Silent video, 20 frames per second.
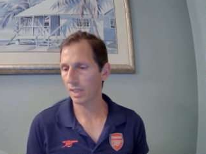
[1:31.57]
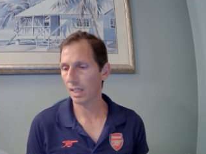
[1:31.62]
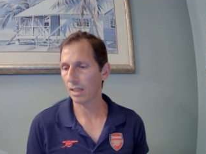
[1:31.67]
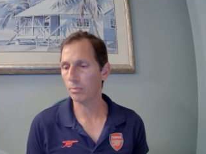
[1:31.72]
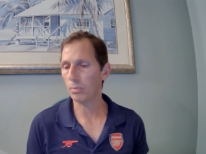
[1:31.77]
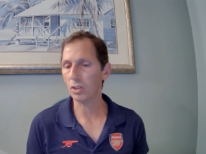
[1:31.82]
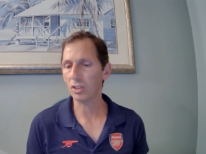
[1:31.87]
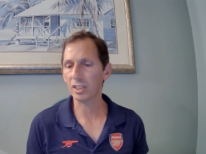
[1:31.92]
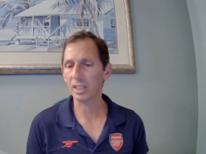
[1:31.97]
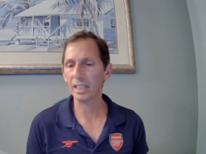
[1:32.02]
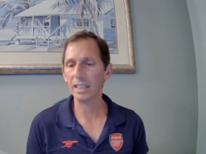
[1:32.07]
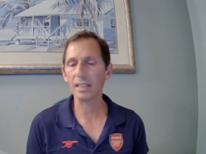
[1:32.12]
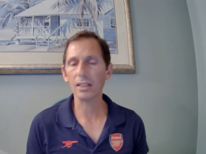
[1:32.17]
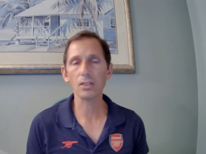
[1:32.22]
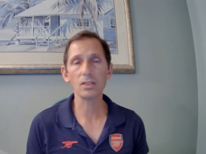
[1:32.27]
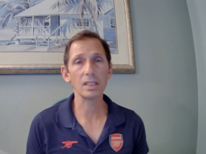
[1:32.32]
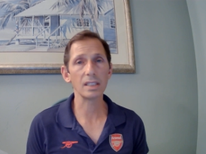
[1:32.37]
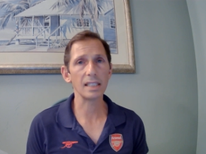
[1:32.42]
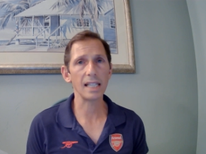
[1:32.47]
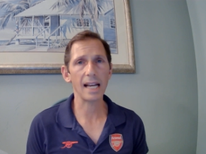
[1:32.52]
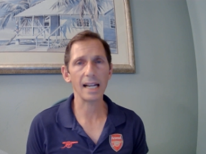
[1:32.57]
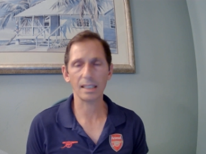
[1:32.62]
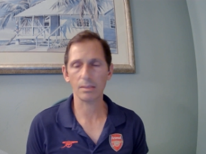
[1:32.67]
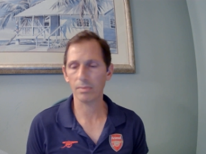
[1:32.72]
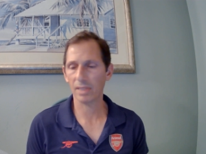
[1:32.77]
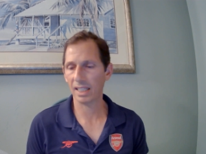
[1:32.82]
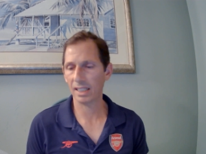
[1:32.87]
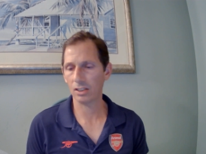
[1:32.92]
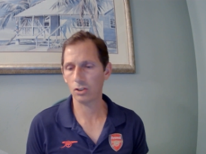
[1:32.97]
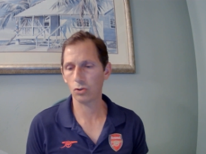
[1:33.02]
mosquitoes attacked
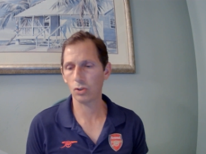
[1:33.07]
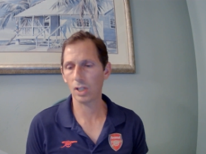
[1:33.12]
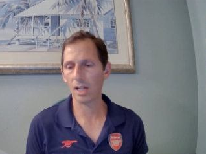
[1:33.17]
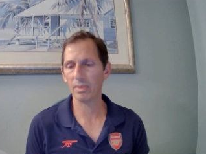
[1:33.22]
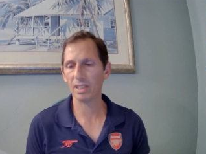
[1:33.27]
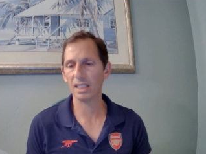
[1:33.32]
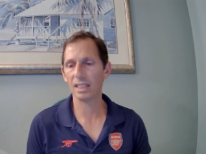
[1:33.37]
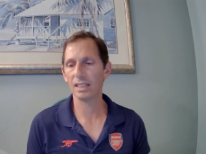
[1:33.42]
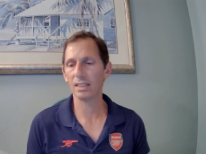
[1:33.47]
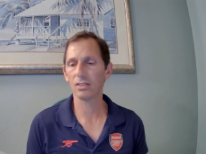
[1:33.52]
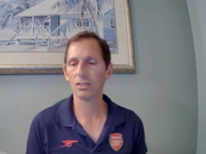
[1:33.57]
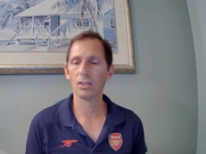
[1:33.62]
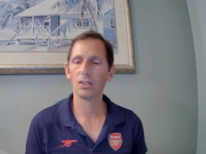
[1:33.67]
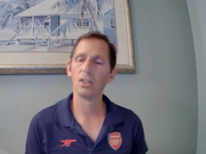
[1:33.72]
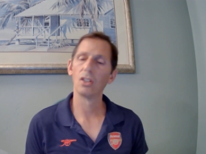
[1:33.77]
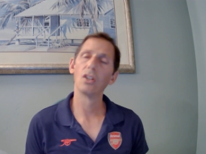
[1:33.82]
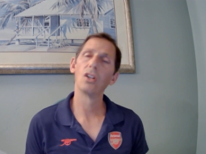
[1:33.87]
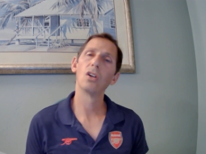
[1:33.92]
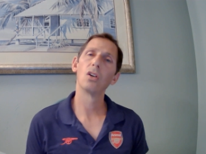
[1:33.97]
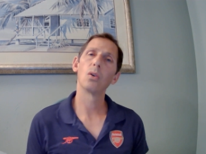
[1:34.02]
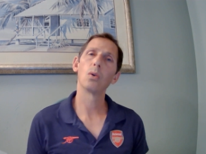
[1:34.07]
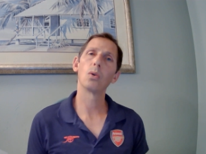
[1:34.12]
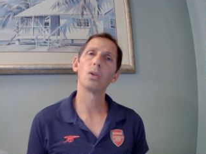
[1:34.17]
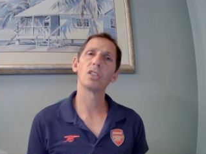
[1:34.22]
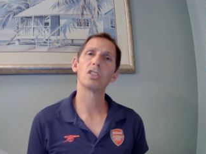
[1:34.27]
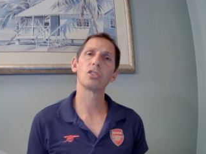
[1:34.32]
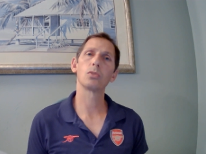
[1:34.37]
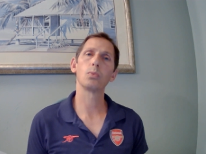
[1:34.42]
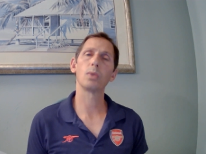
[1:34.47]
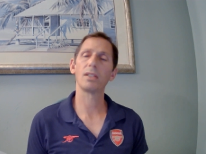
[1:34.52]
my extremities, or
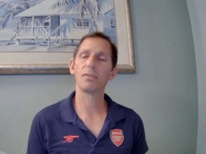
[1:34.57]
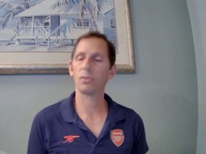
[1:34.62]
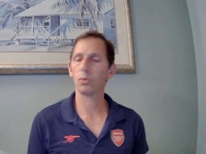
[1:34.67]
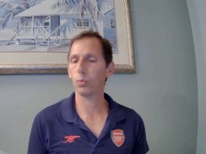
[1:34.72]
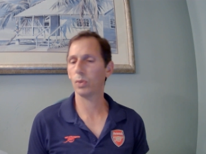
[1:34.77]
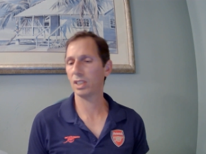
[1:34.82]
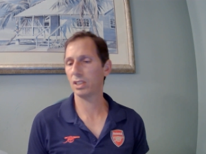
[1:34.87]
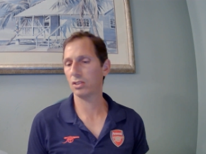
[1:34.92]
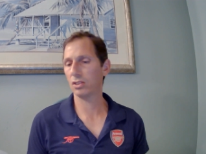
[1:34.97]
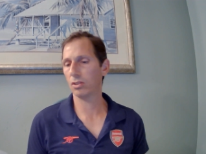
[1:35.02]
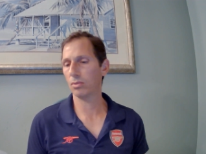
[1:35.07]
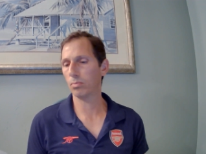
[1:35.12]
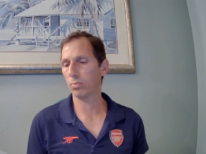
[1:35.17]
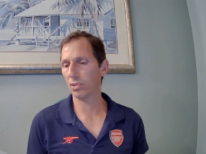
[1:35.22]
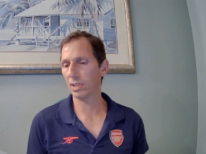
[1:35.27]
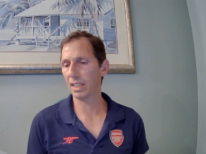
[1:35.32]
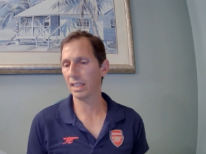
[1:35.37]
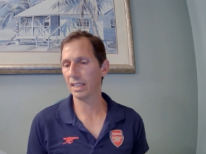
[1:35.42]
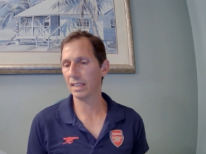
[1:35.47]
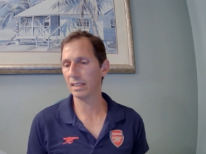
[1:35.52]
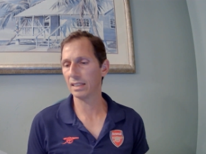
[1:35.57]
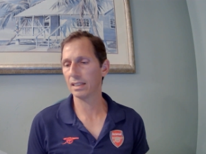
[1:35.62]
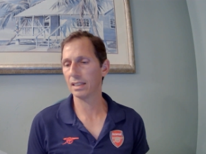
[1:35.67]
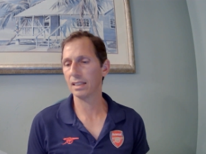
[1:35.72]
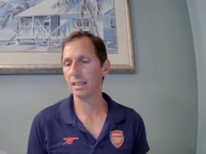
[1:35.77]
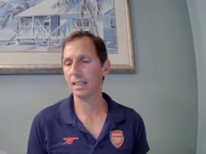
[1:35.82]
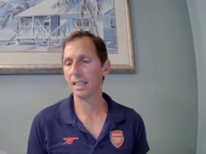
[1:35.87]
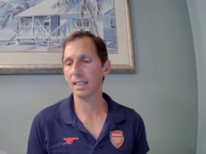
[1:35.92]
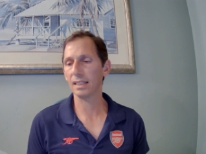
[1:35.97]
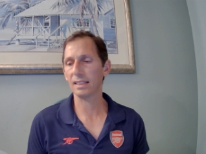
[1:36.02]
a swift winter breeze
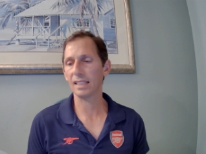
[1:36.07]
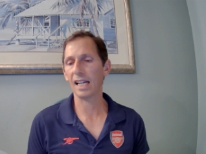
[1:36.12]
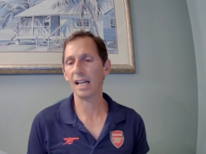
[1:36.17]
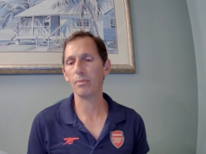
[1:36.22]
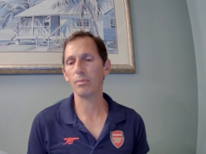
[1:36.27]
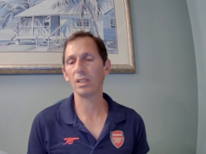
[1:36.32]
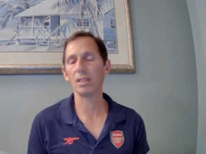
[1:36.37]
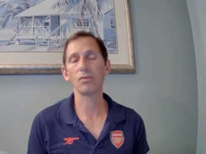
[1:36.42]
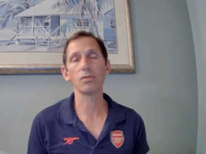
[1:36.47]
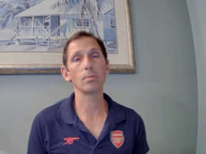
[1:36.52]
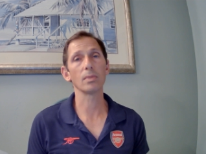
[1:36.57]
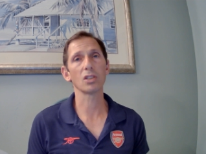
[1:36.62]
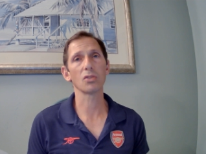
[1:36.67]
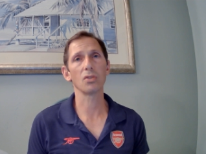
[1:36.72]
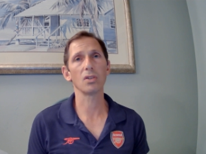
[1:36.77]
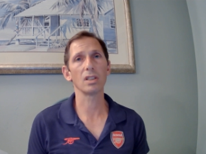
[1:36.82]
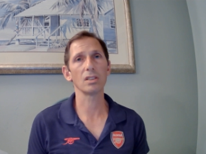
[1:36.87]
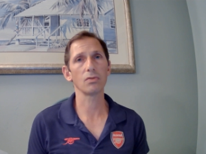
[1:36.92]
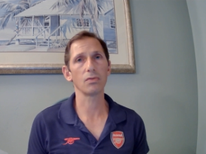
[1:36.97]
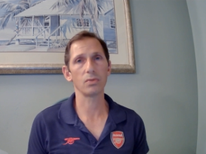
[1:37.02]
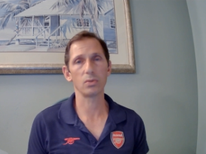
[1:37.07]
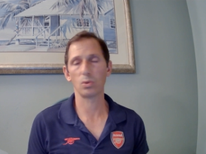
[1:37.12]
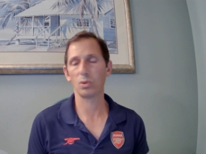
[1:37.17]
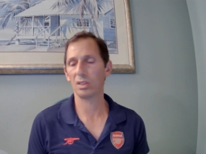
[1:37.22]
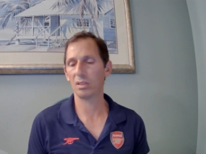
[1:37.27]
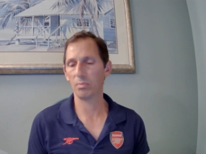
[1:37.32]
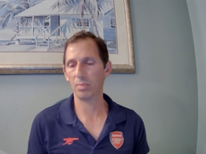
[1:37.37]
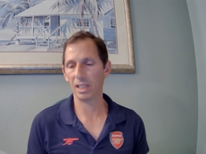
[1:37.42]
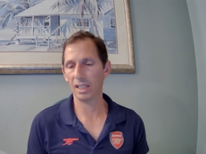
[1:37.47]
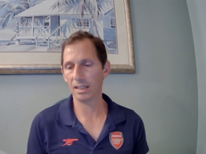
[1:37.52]
kicked at me from across
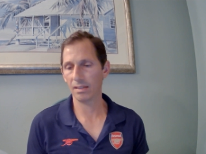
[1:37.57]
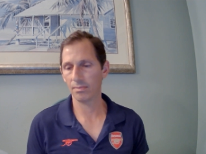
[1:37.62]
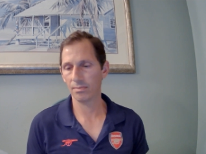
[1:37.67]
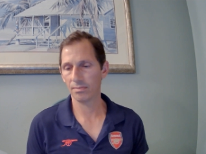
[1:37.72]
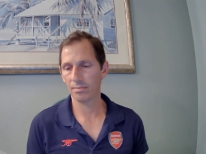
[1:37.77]
Florida Bay.